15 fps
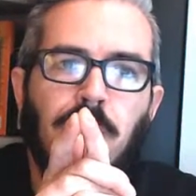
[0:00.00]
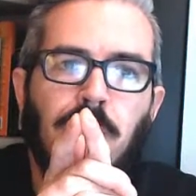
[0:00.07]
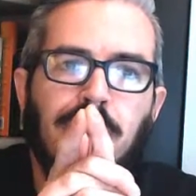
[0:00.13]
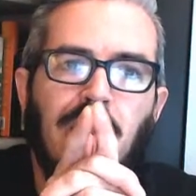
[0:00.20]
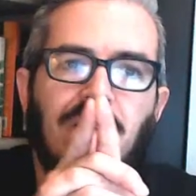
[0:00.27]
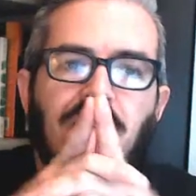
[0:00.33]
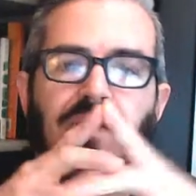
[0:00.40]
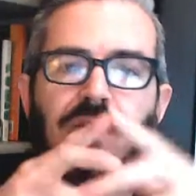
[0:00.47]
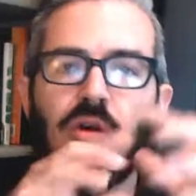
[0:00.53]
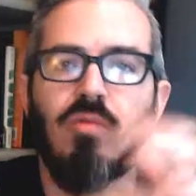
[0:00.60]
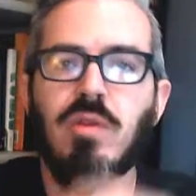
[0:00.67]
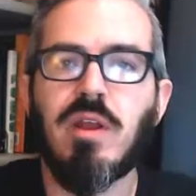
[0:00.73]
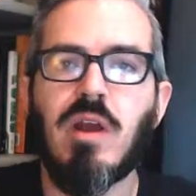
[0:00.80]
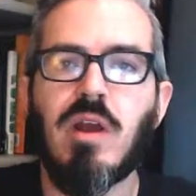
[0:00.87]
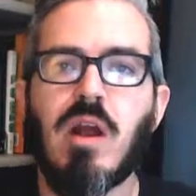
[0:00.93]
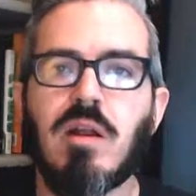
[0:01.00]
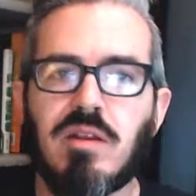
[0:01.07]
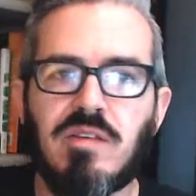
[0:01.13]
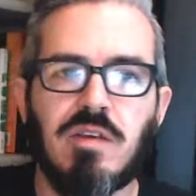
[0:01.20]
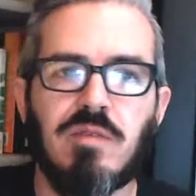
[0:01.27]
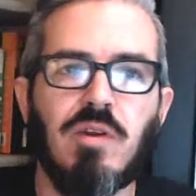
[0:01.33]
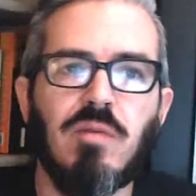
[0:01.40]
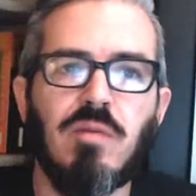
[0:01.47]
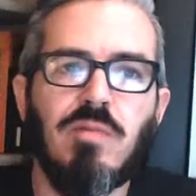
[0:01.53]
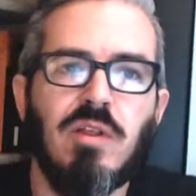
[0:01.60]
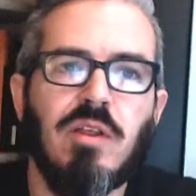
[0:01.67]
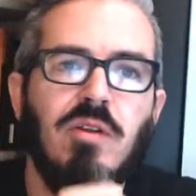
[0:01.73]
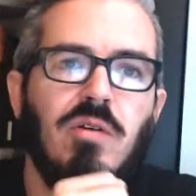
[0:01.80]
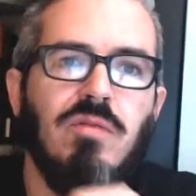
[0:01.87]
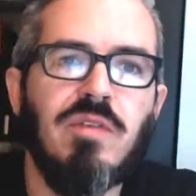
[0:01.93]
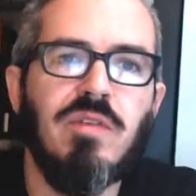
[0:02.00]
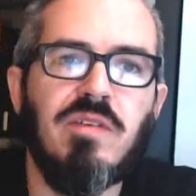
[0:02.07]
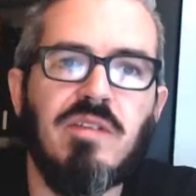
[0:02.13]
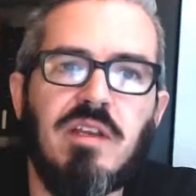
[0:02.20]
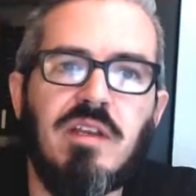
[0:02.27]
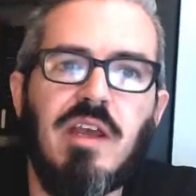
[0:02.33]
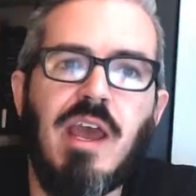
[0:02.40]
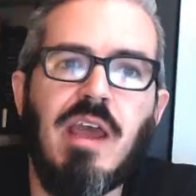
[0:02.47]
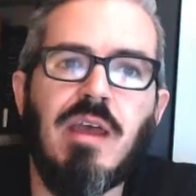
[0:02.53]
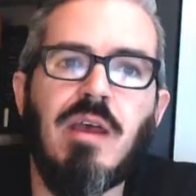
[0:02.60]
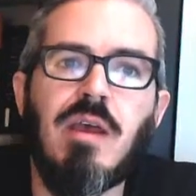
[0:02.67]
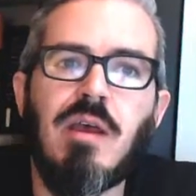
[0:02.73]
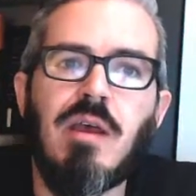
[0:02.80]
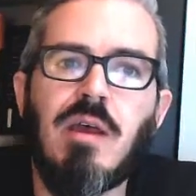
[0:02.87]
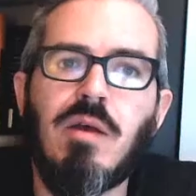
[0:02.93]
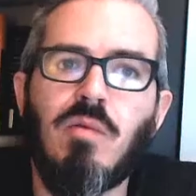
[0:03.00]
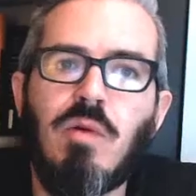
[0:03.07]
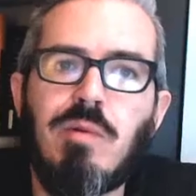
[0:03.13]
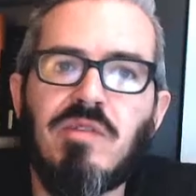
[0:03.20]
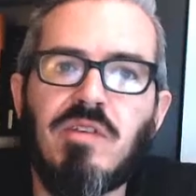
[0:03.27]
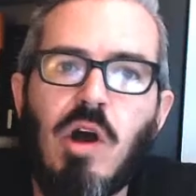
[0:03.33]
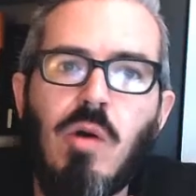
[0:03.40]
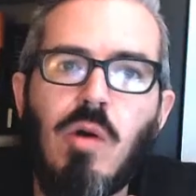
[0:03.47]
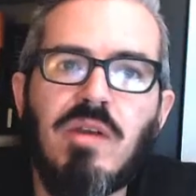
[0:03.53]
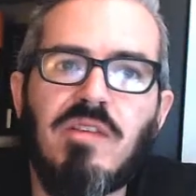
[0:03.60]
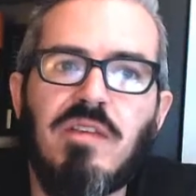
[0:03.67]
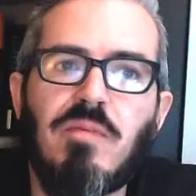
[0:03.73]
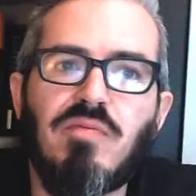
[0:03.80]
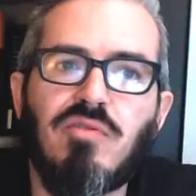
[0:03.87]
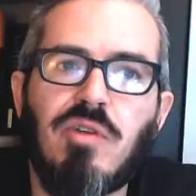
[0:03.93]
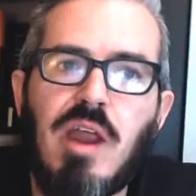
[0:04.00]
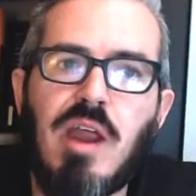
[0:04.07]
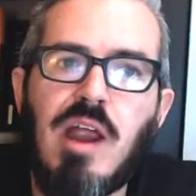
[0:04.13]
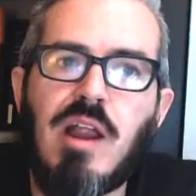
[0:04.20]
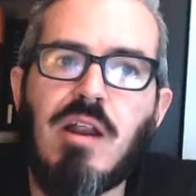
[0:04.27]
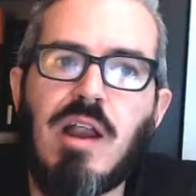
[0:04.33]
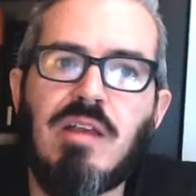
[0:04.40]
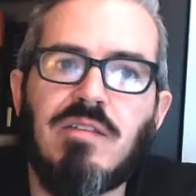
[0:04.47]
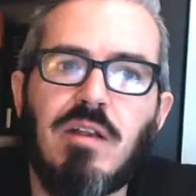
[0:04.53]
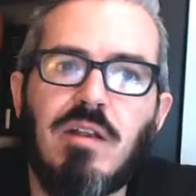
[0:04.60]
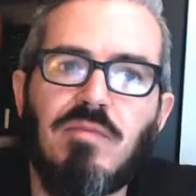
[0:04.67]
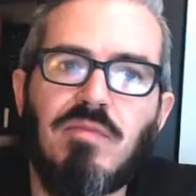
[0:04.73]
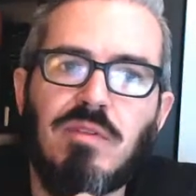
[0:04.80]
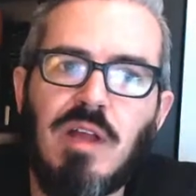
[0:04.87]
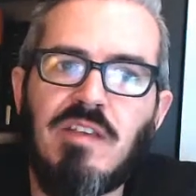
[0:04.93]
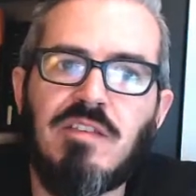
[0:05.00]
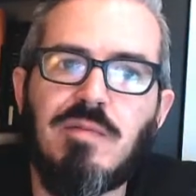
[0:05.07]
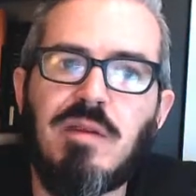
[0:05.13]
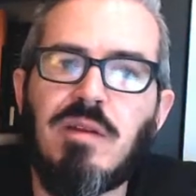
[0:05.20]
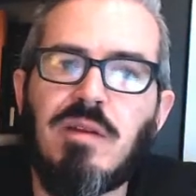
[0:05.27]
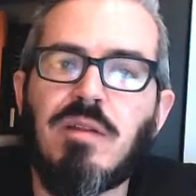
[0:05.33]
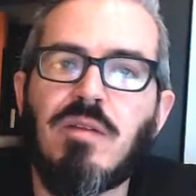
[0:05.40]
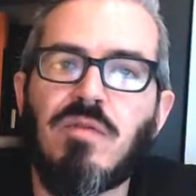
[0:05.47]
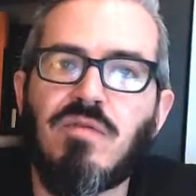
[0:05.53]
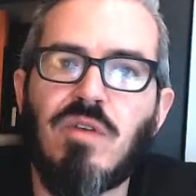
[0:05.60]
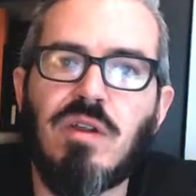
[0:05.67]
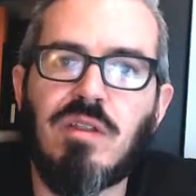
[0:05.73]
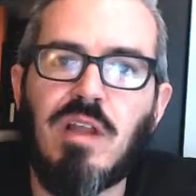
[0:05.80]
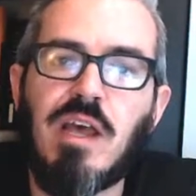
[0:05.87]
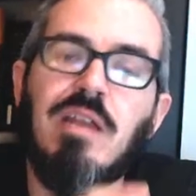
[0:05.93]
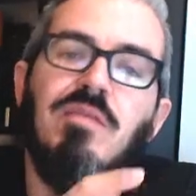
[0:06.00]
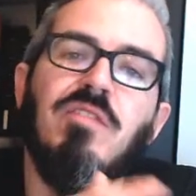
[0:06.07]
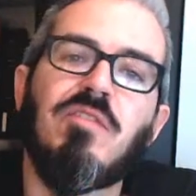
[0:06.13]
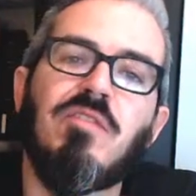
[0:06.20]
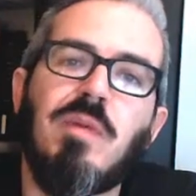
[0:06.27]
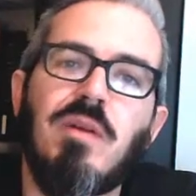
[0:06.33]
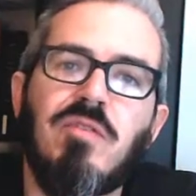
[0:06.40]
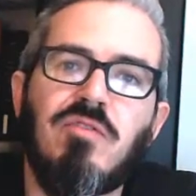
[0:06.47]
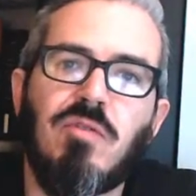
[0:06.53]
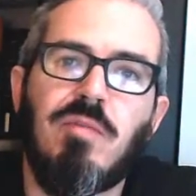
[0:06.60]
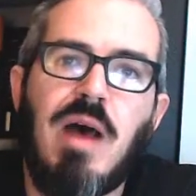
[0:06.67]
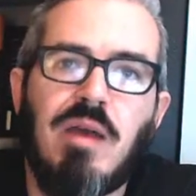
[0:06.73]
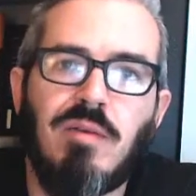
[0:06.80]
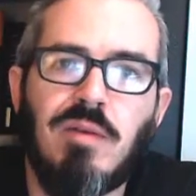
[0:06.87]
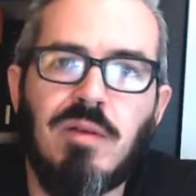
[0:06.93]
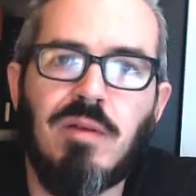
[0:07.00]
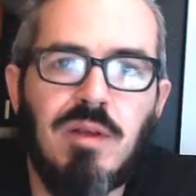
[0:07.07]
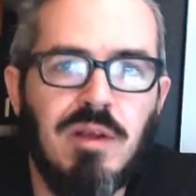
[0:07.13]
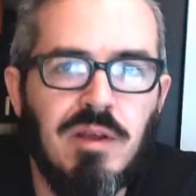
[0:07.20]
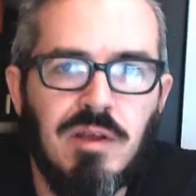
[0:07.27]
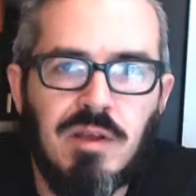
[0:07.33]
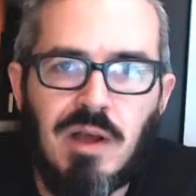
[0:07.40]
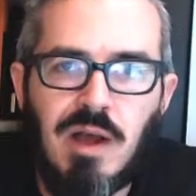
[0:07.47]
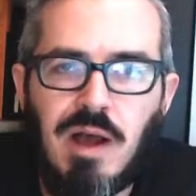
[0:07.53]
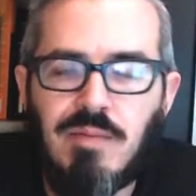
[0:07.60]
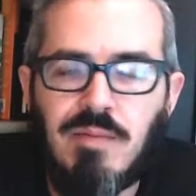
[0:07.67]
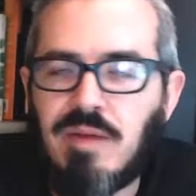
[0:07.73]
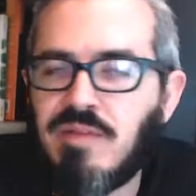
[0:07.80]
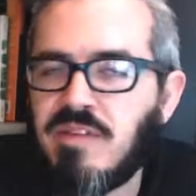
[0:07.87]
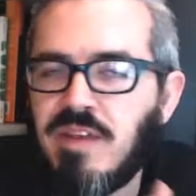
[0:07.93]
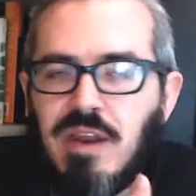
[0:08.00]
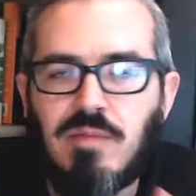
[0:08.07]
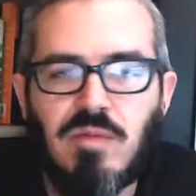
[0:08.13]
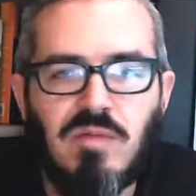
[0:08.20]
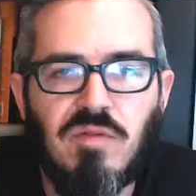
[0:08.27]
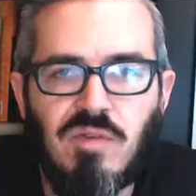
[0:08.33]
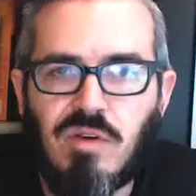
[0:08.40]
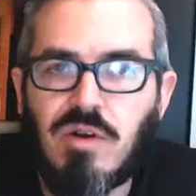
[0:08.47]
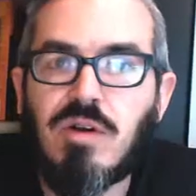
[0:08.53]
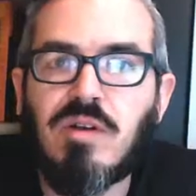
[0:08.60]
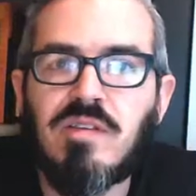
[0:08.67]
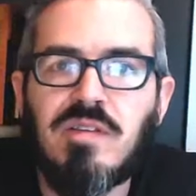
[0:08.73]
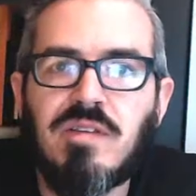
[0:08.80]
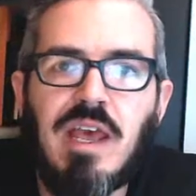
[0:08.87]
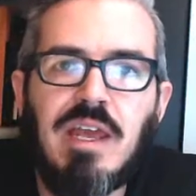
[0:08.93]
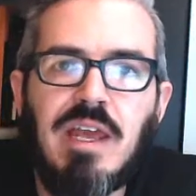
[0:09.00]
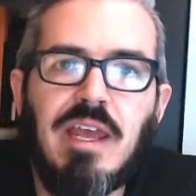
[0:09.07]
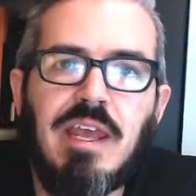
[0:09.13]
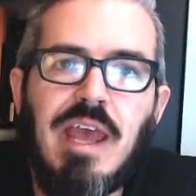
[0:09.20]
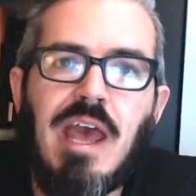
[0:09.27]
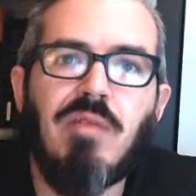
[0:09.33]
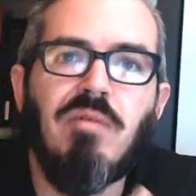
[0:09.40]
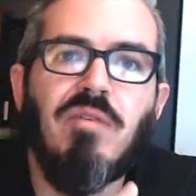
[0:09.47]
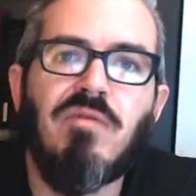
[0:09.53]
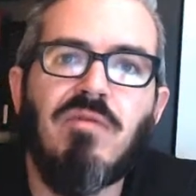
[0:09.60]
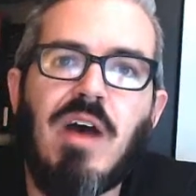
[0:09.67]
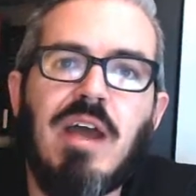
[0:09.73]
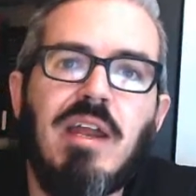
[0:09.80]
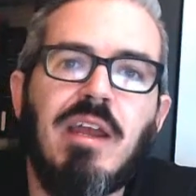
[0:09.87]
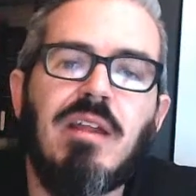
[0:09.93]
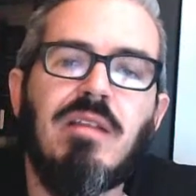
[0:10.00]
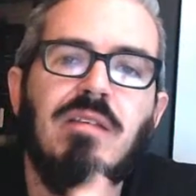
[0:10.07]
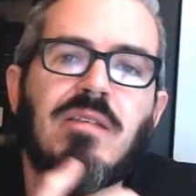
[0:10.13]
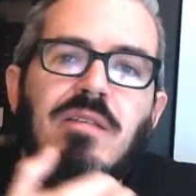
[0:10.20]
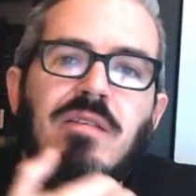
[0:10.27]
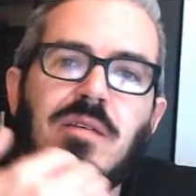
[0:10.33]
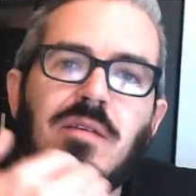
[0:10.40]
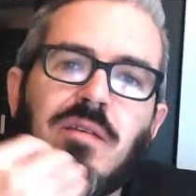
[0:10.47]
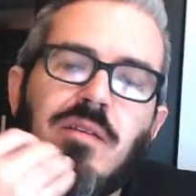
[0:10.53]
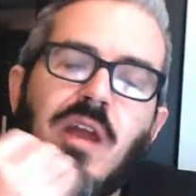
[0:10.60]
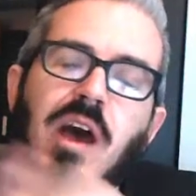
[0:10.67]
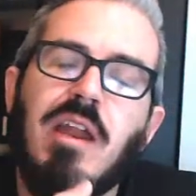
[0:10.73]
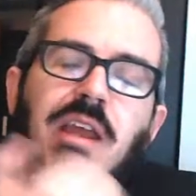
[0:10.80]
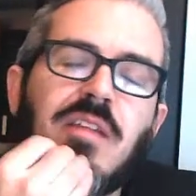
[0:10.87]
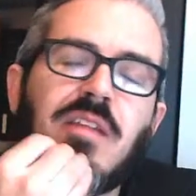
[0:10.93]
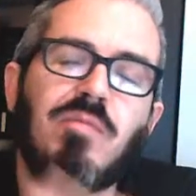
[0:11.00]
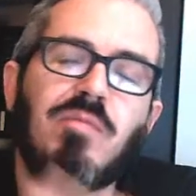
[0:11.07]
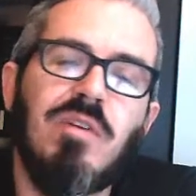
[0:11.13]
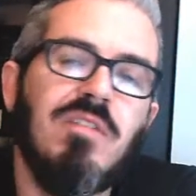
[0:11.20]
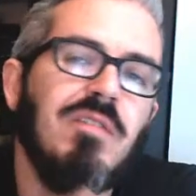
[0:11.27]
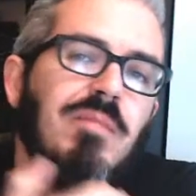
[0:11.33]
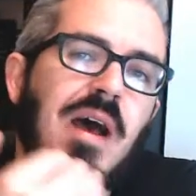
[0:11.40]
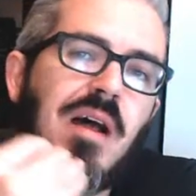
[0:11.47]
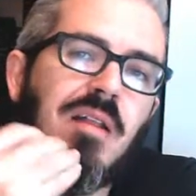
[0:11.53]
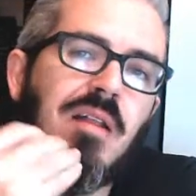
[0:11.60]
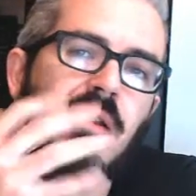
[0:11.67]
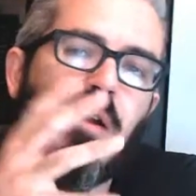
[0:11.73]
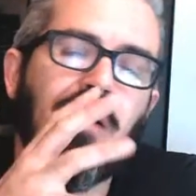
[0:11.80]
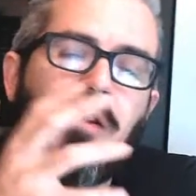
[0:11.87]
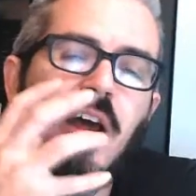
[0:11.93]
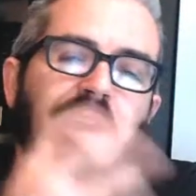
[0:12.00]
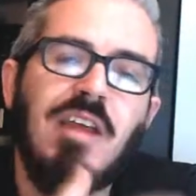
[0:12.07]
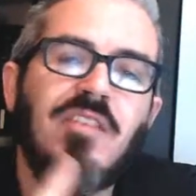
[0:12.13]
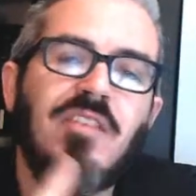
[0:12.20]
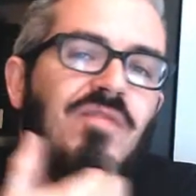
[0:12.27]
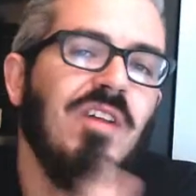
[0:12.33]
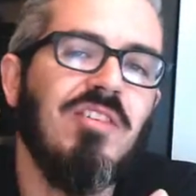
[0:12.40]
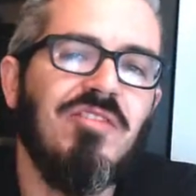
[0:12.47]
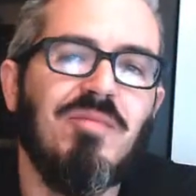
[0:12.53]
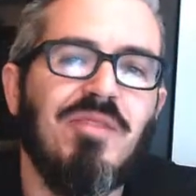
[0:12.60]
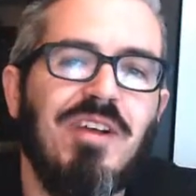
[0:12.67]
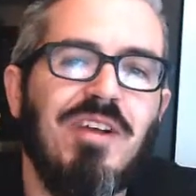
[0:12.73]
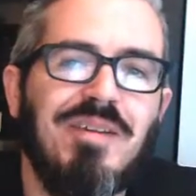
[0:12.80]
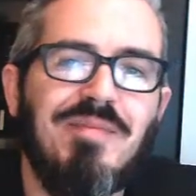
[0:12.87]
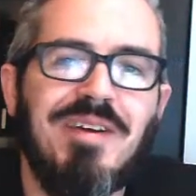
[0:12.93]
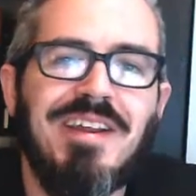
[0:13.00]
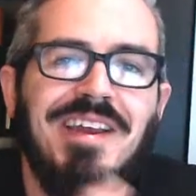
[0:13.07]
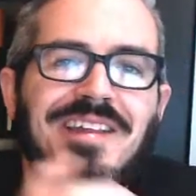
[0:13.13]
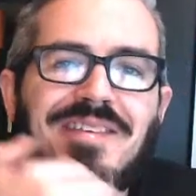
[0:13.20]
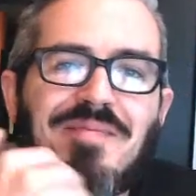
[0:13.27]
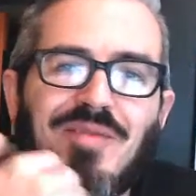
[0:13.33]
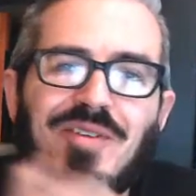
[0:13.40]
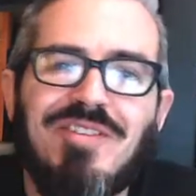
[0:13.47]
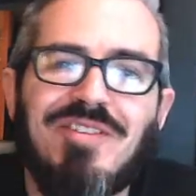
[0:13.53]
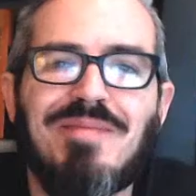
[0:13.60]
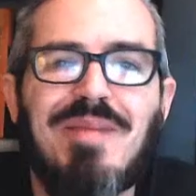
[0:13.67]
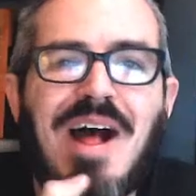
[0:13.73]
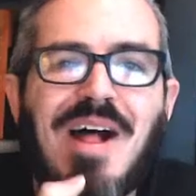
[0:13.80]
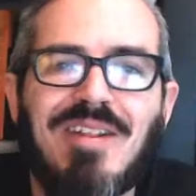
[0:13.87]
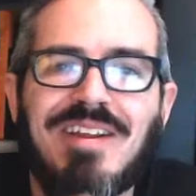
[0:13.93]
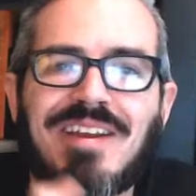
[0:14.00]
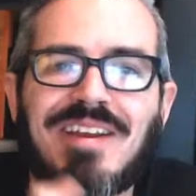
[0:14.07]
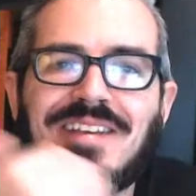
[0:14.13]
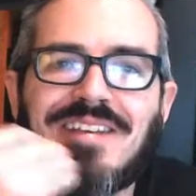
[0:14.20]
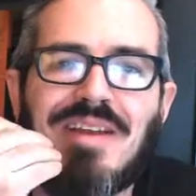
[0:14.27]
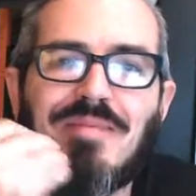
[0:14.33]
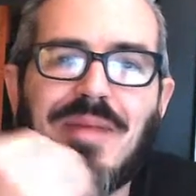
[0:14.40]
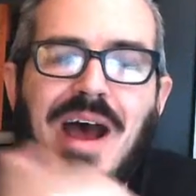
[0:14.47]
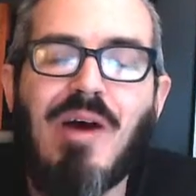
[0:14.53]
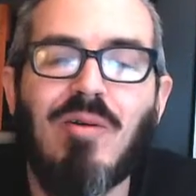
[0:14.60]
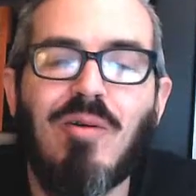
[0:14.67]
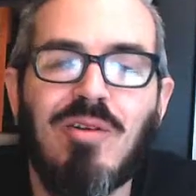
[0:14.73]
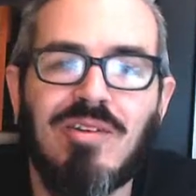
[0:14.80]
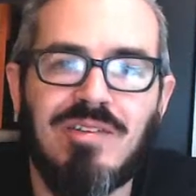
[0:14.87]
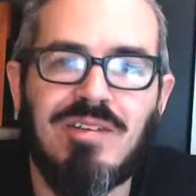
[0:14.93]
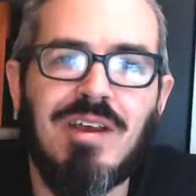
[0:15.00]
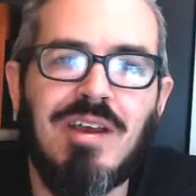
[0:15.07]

And so, regardless of your political views today, we must always see prayer as our placement on the front line of a spiritual battle. I've said it before, I'll say it again. We fight against, not against principalities, or not against flesh and blood, but against principalities and powers